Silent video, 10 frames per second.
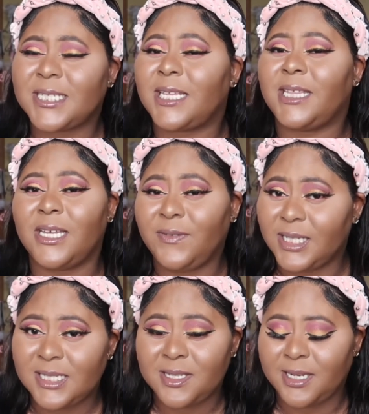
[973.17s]
because i love
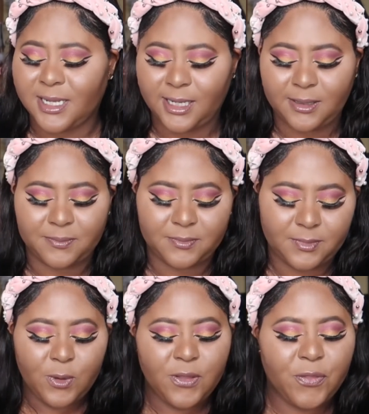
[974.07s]
into the night
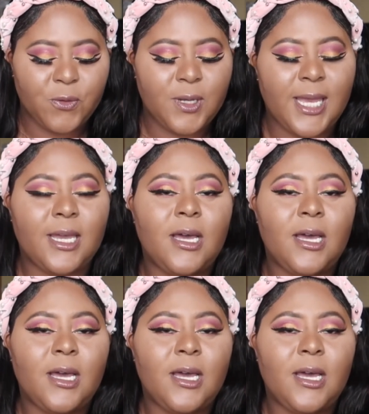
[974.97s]
went through a